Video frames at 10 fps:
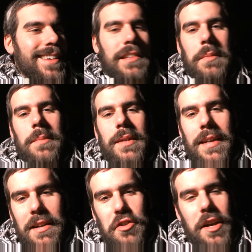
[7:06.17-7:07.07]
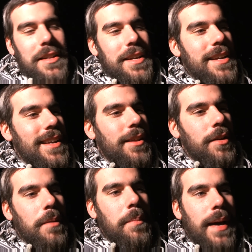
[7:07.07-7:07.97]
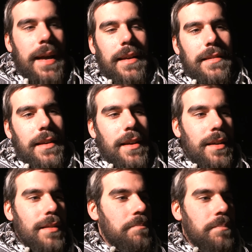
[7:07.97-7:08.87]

So maybe Dick Cheney, he'll come back as a